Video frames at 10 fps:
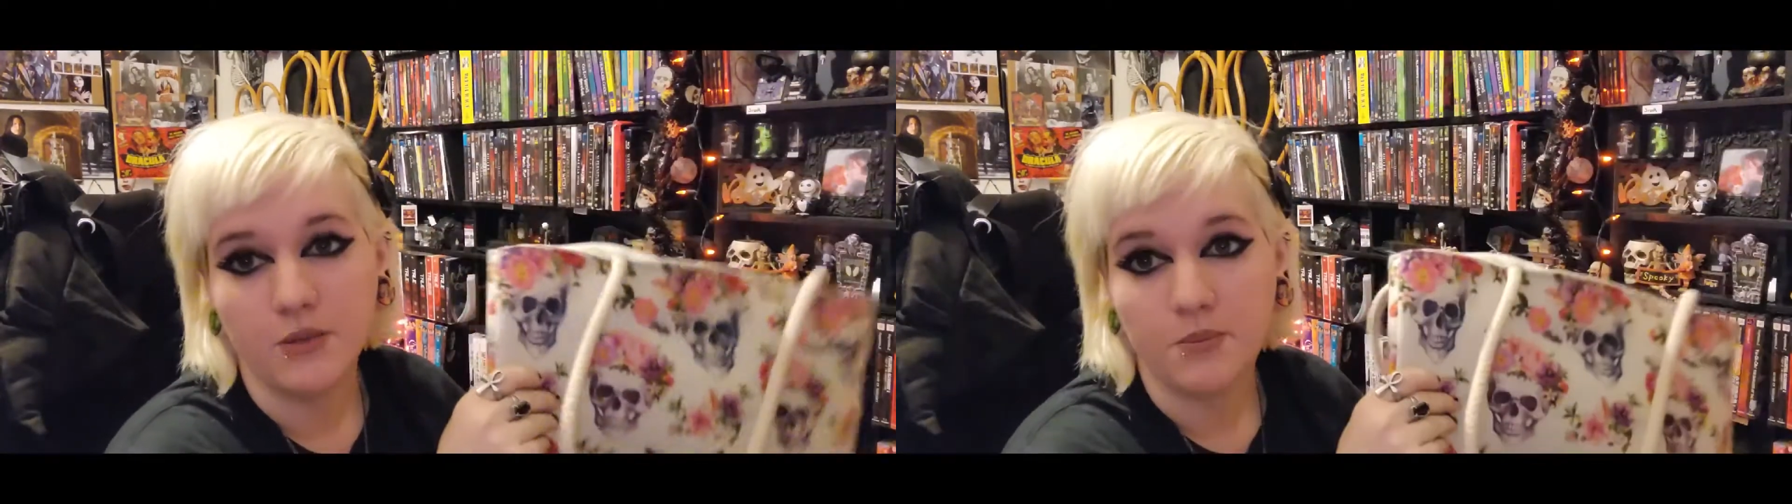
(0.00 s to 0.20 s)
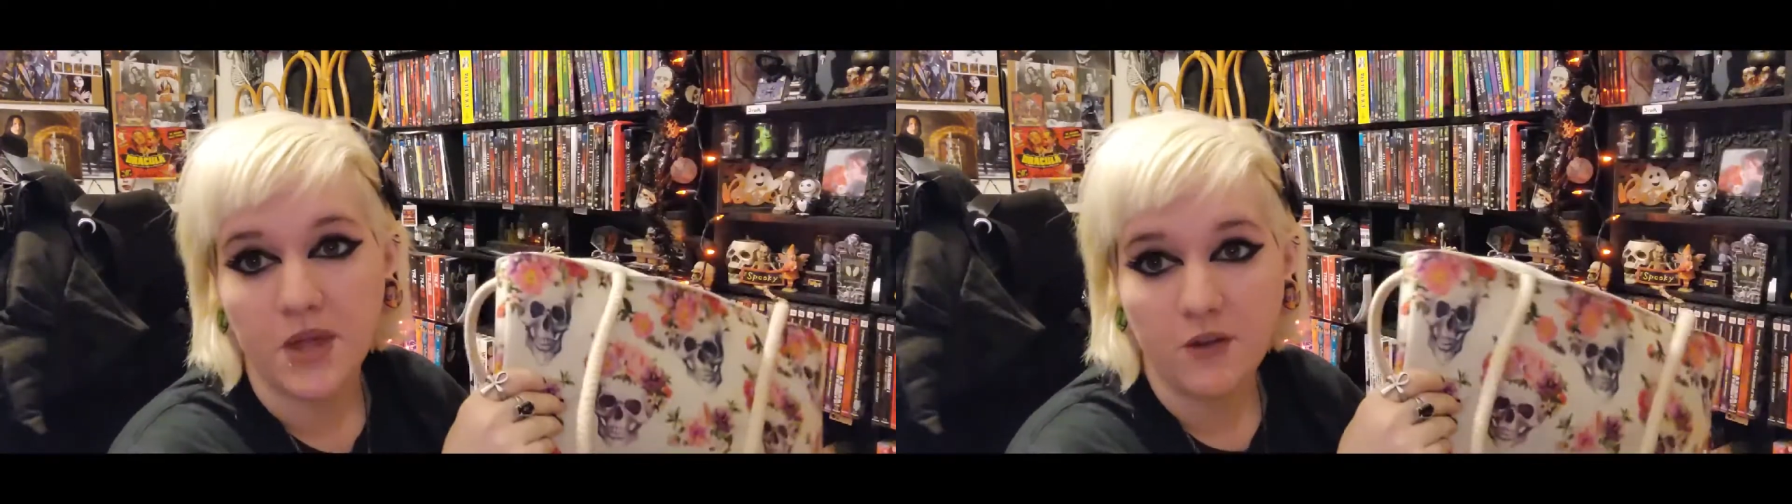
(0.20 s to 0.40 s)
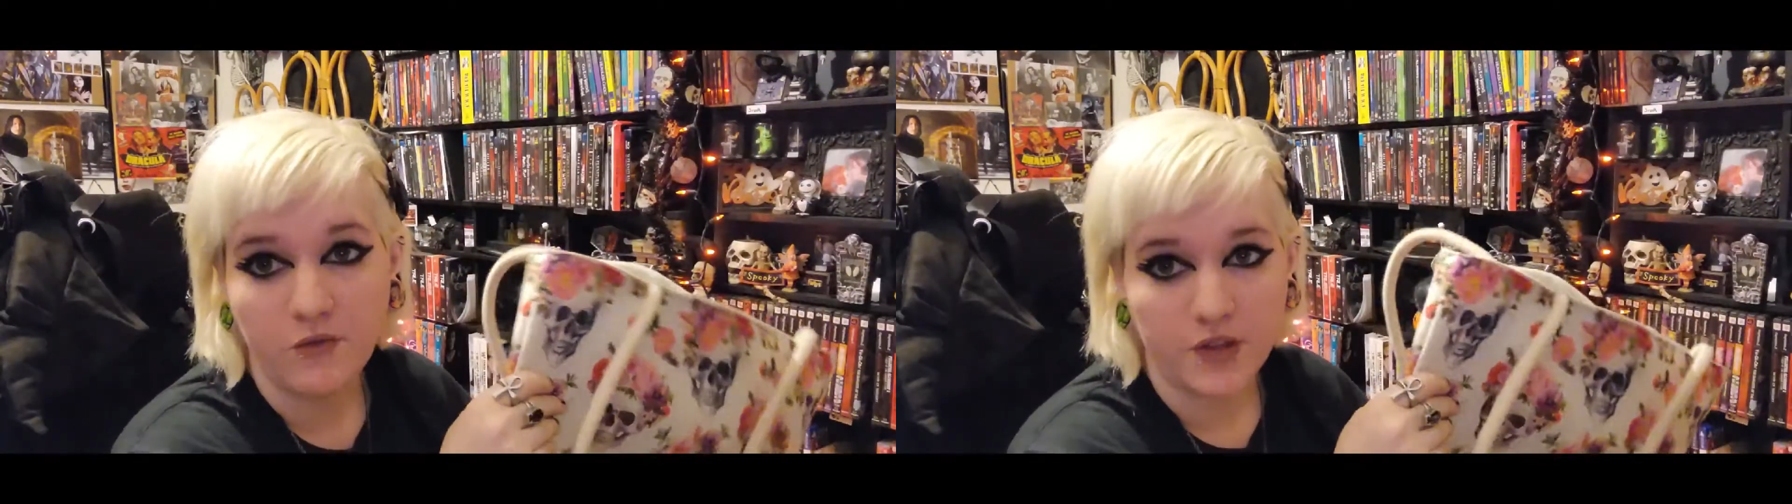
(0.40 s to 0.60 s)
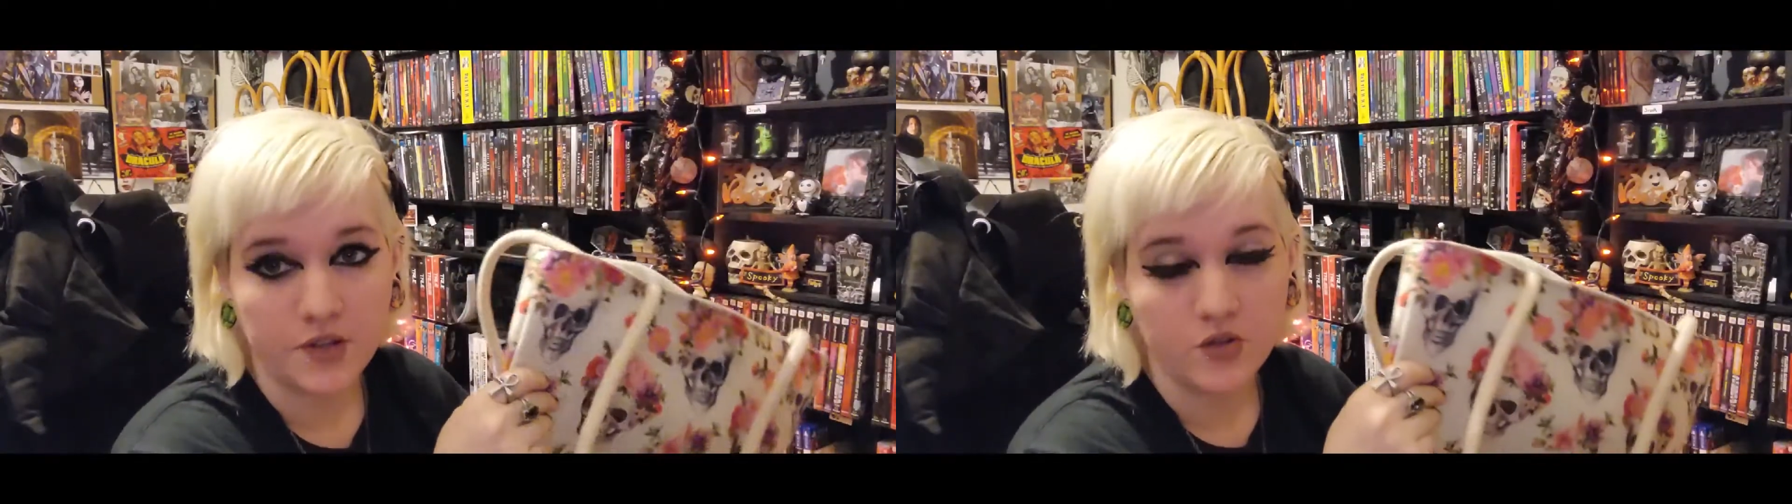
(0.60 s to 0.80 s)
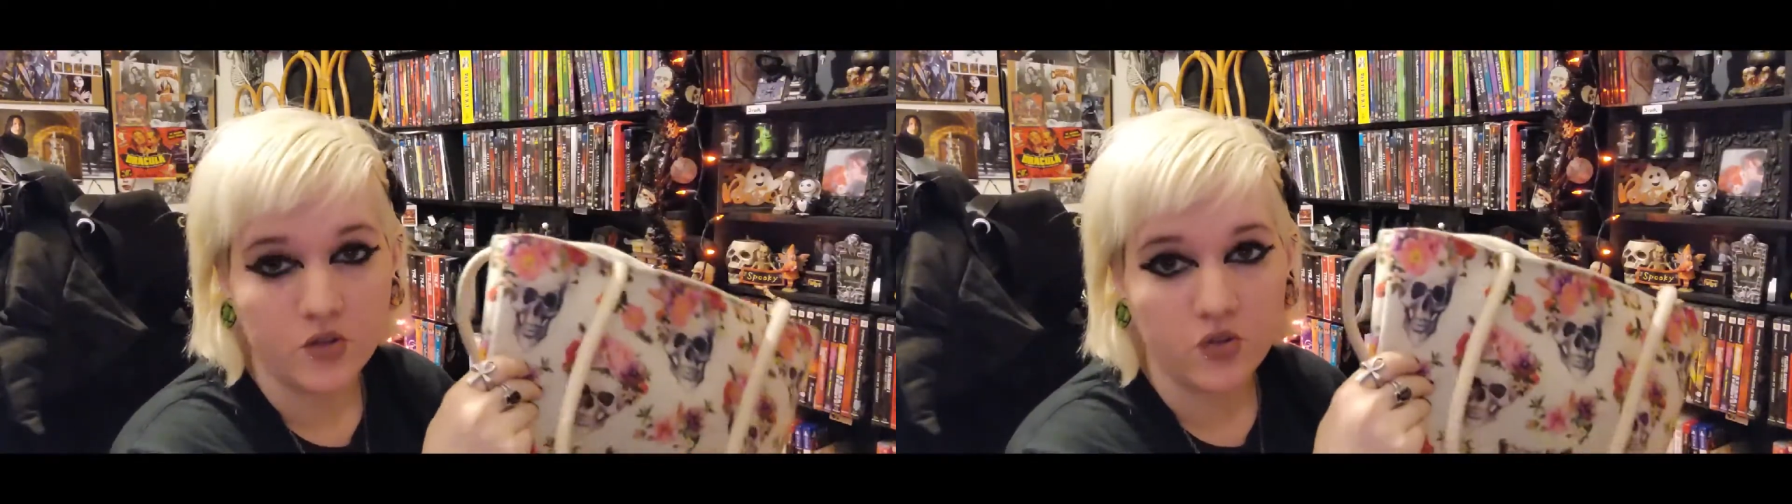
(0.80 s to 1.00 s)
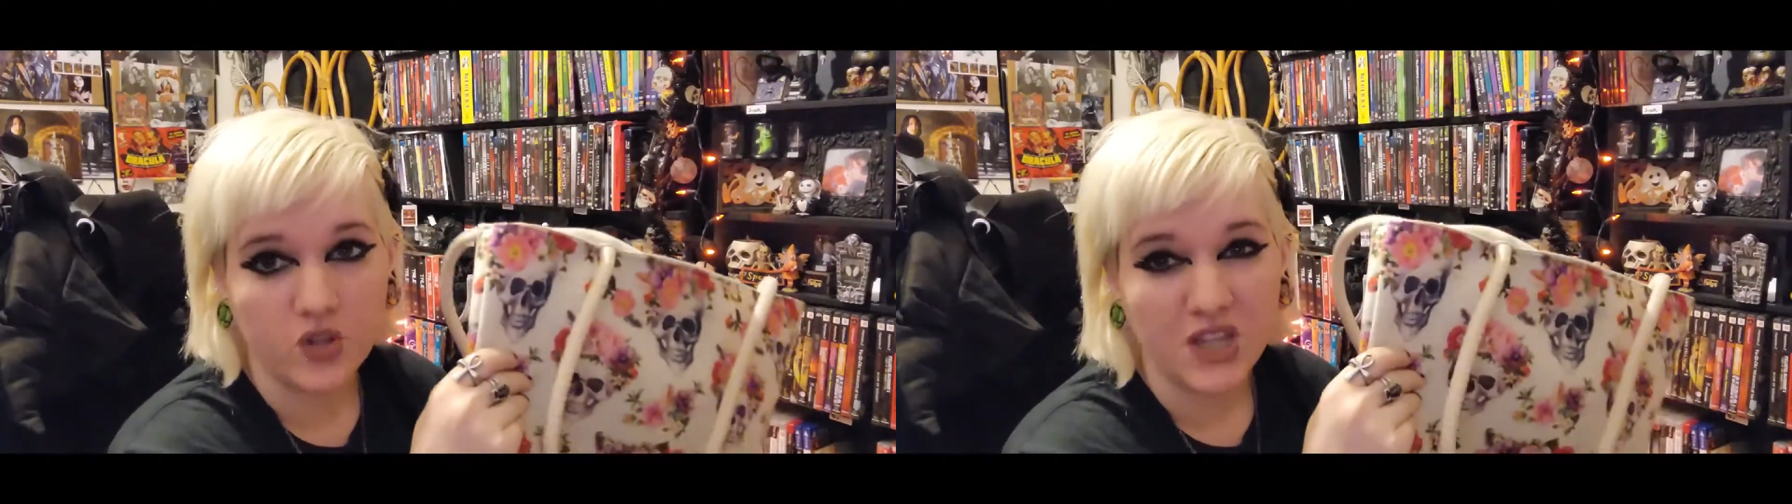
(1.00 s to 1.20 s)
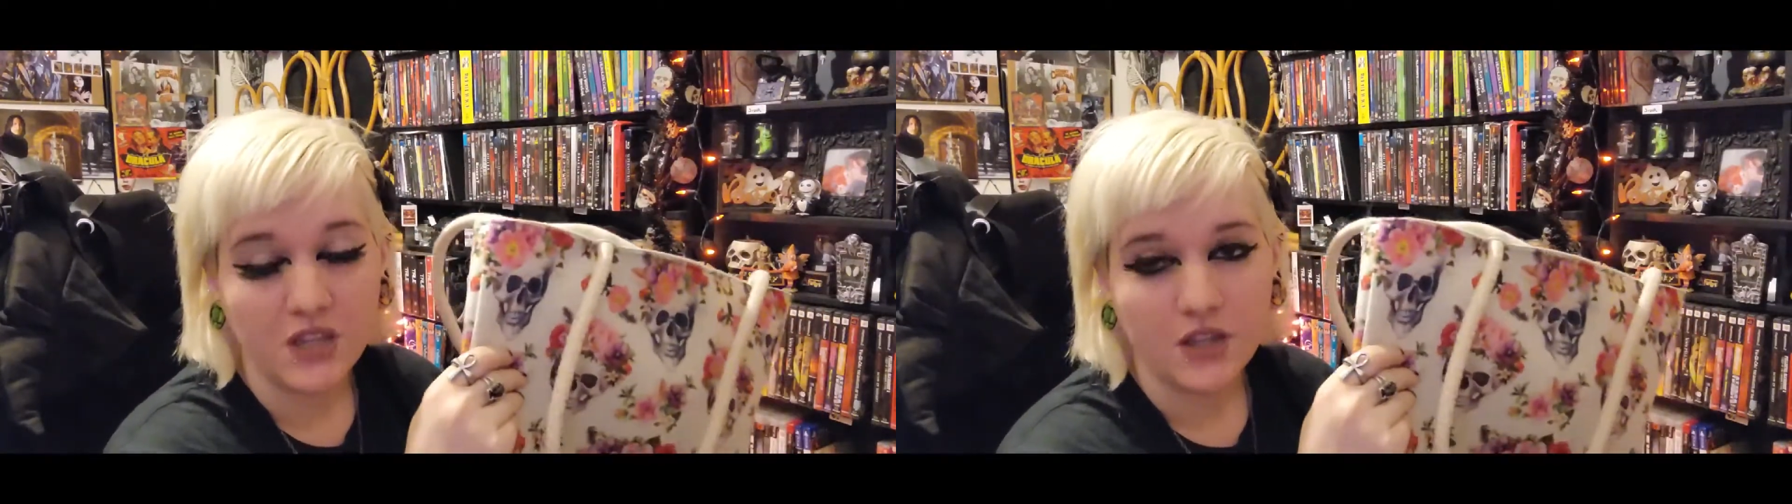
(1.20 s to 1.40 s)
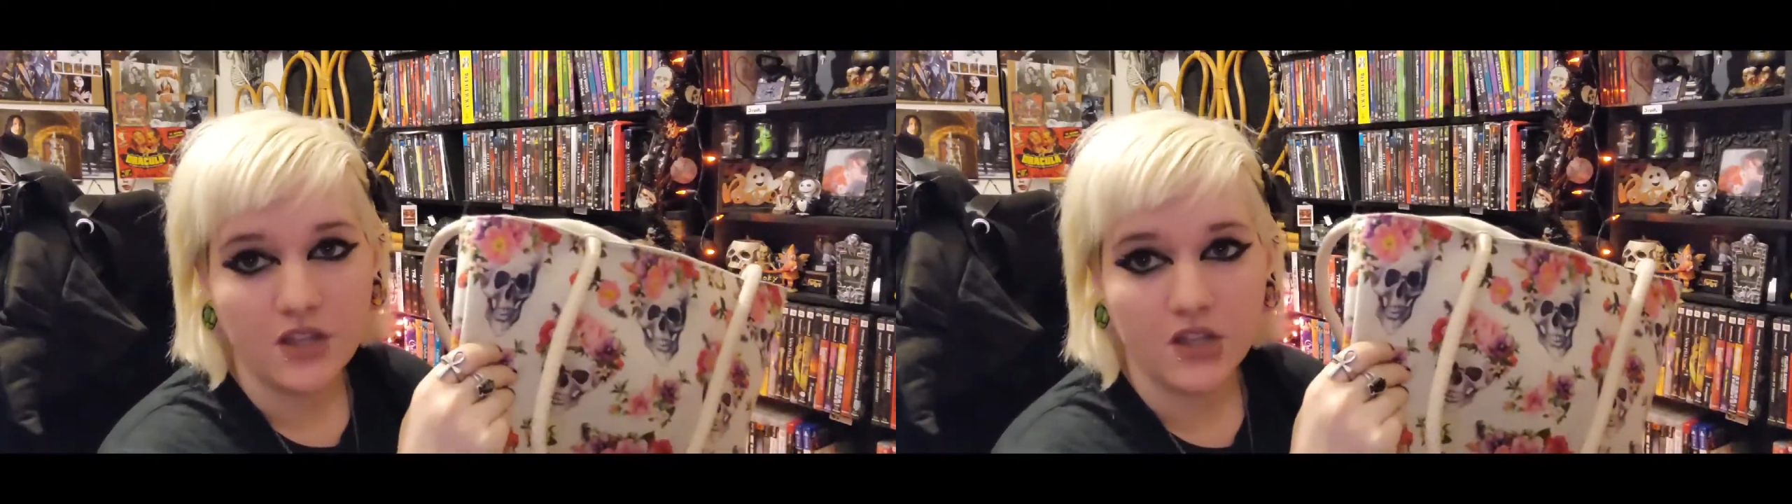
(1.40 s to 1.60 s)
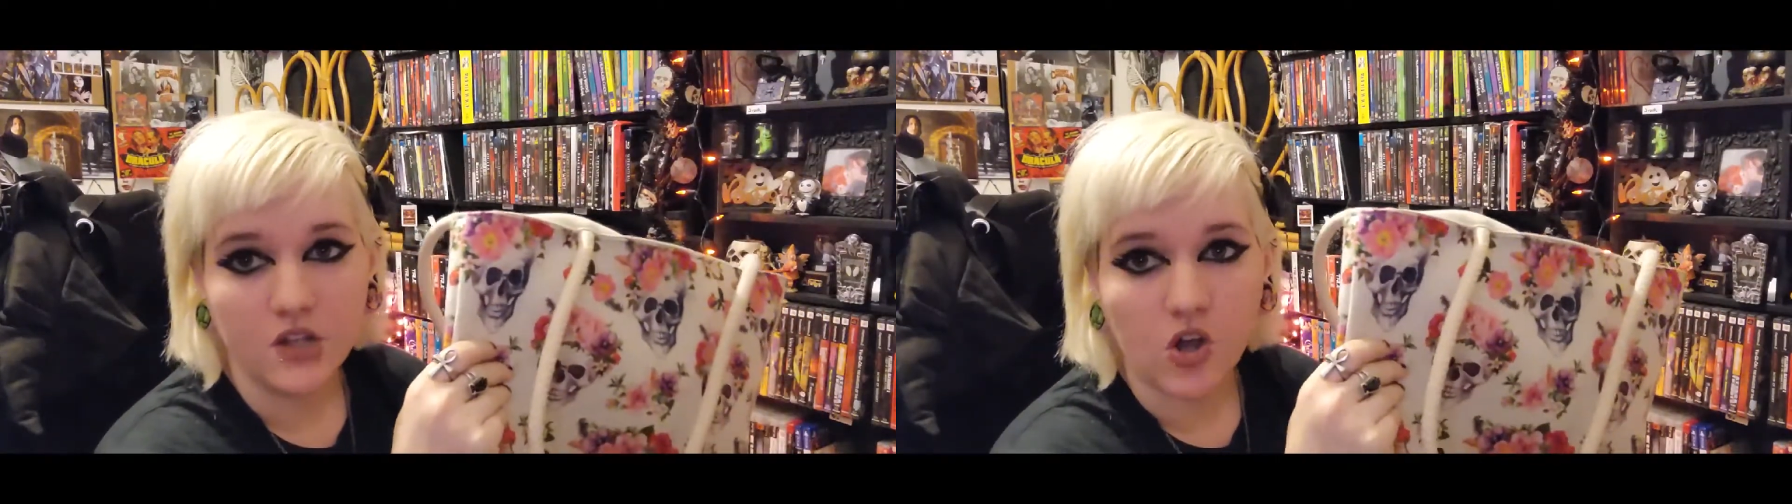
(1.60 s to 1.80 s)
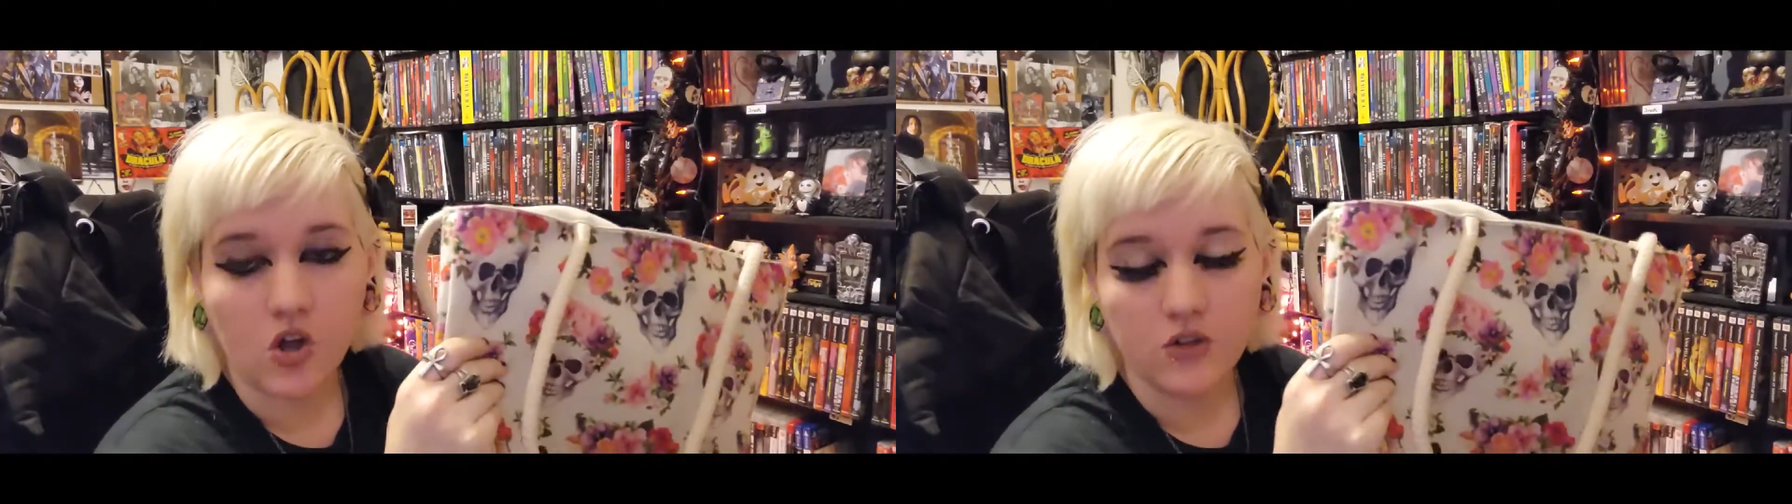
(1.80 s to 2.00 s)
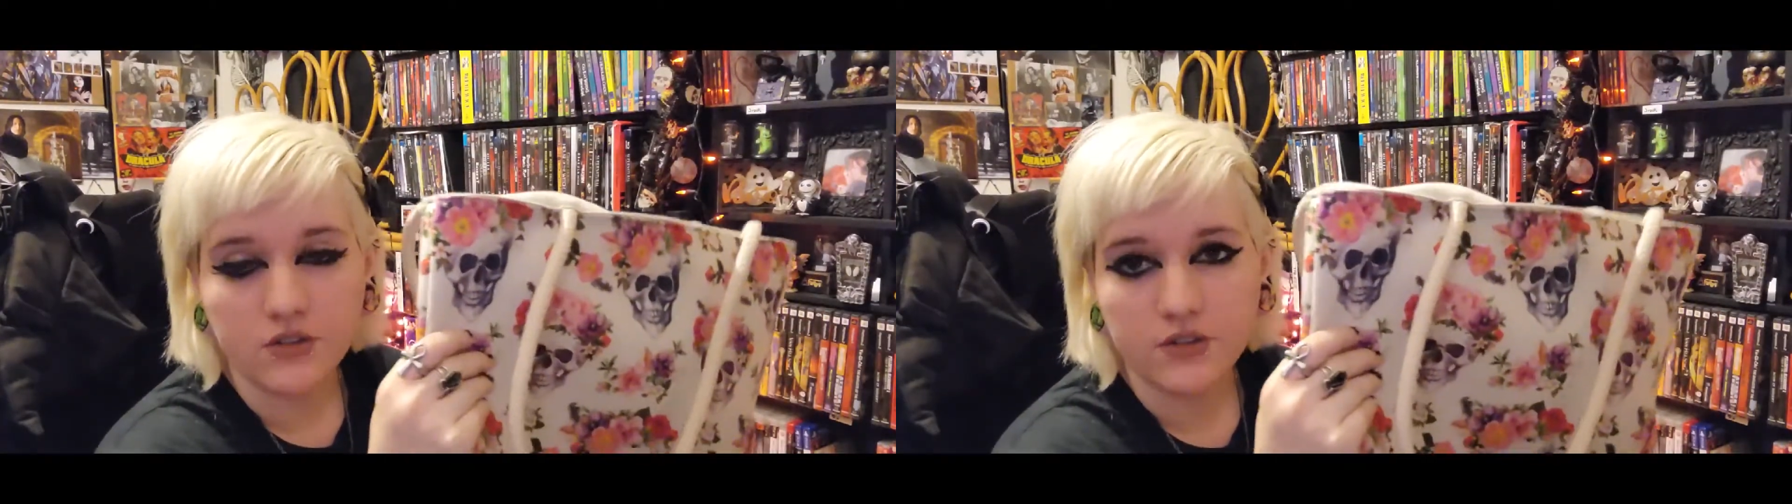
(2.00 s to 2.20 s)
metaphysical, occult,